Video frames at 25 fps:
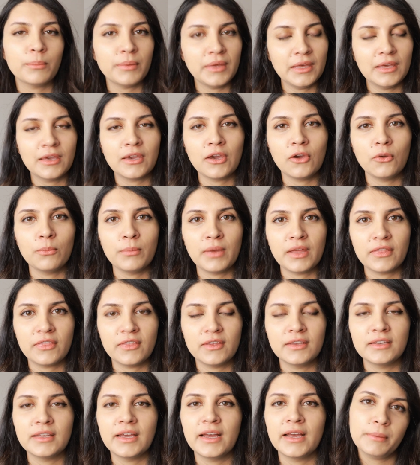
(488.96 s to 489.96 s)
PICO
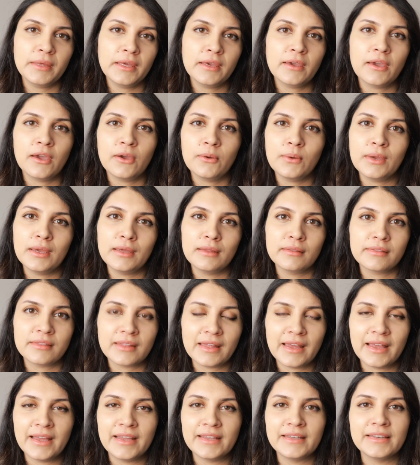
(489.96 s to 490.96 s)
method. PICO is
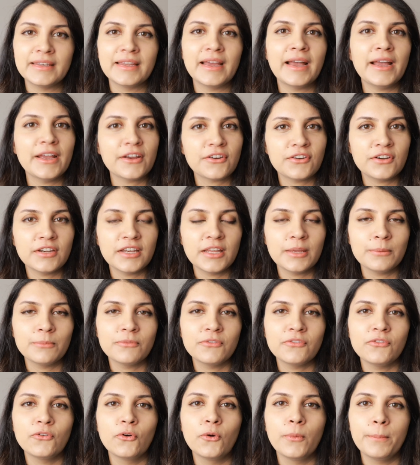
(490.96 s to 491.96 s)
an acronym
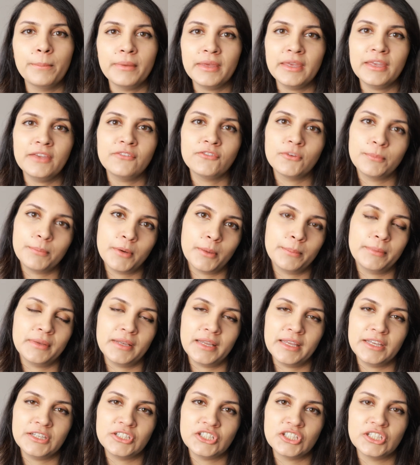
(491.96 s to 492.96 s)
for P for
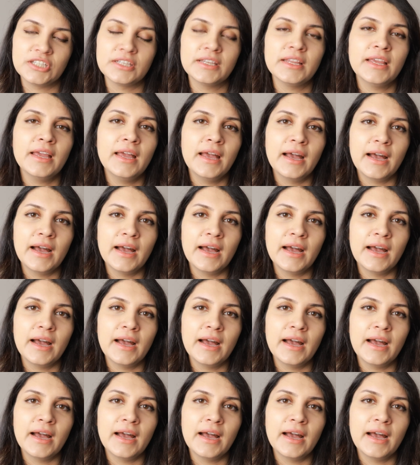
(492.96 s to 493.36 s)
population,